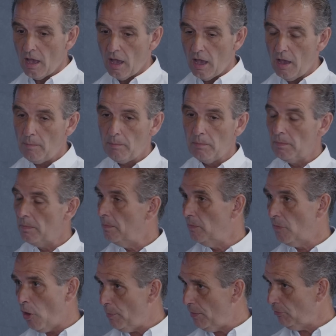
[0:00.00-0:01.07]
Um,
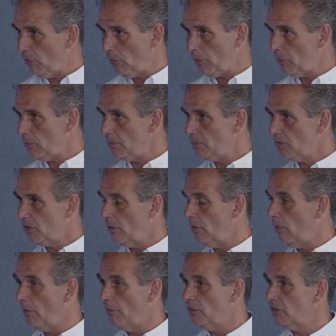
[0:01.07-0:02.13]
no mineral oil,
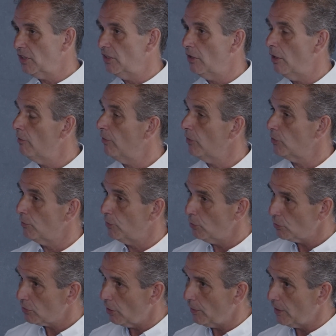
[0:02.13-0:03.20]
so obviously no fossil
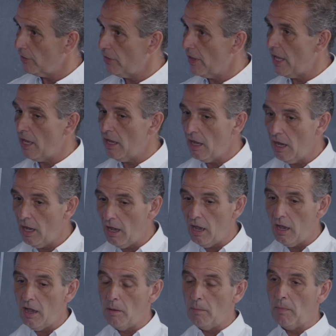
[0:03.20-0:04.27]
fuels going in there,
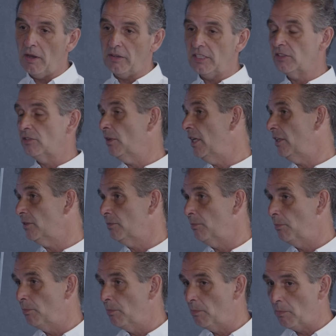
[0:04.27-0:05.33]
um, and it's it's
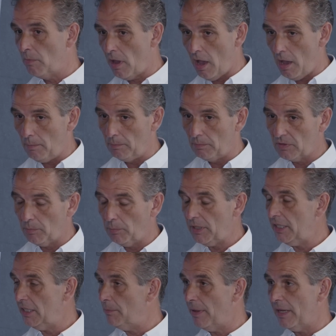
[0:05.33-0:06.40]
um,
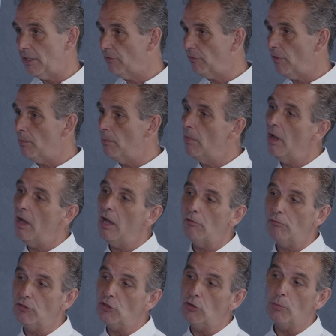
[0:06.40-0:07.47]
completely made from uh, a
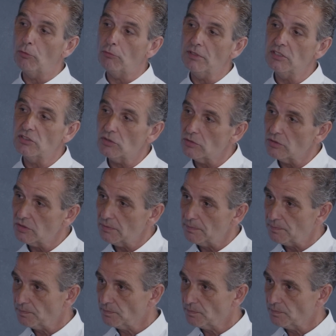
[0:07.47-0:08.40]
renewable resource.